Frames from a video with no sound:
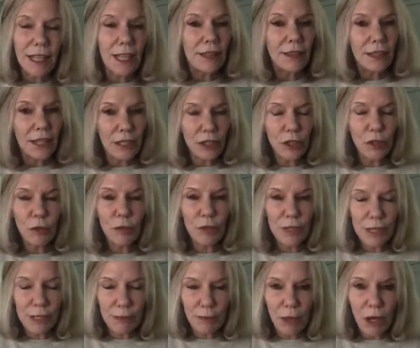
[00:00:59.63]
and then you
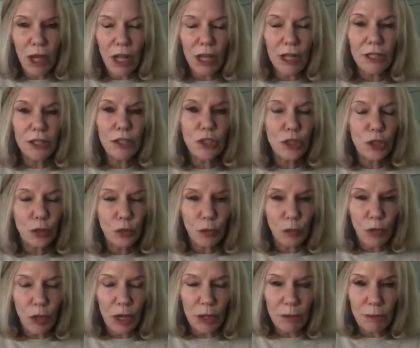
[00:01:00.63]
respond to
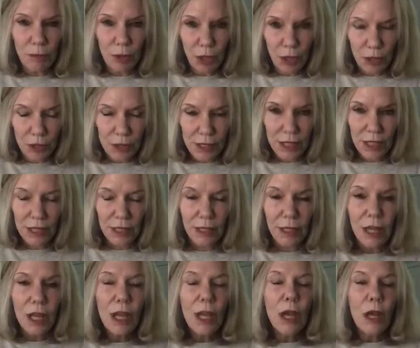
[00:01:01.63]
one
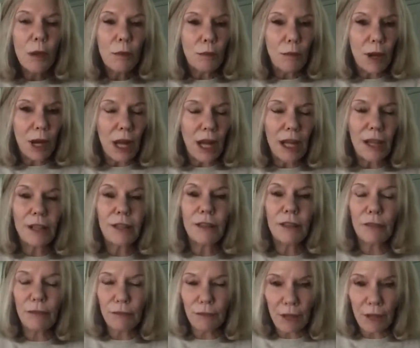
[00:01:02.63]
person by the